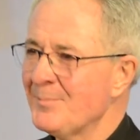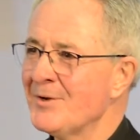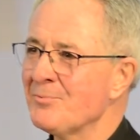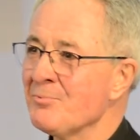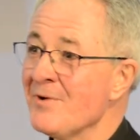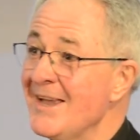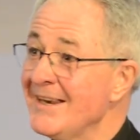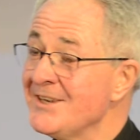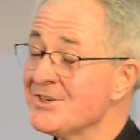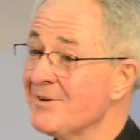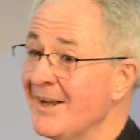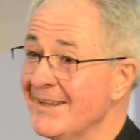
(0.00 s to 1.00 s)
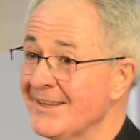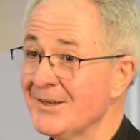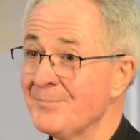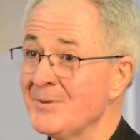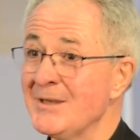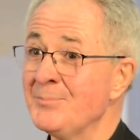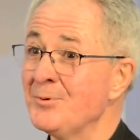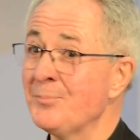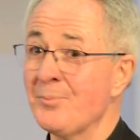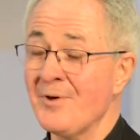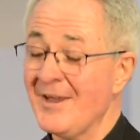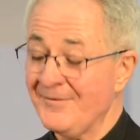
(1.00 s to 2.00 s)
But rarely do I hear people
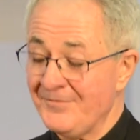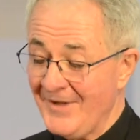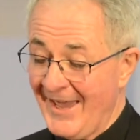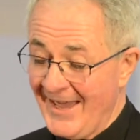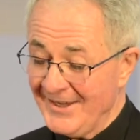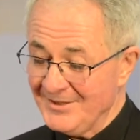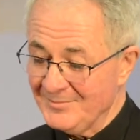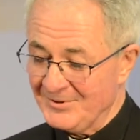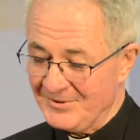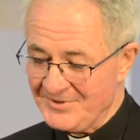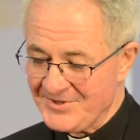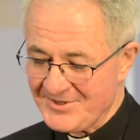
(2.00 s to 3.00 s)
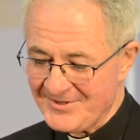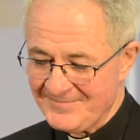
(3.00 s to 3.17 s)
pray for animals.